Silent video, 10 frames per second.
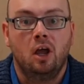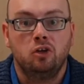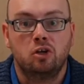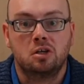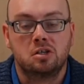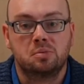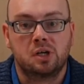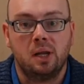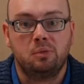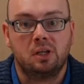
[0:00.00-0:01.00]
You can
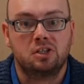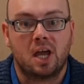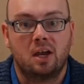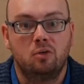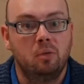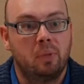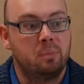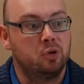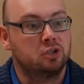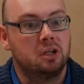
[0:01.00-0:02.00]
subscribe to the channel by
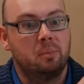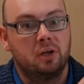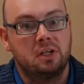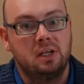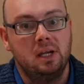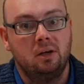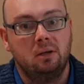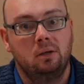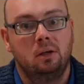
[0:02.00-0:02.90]
pushing the button here,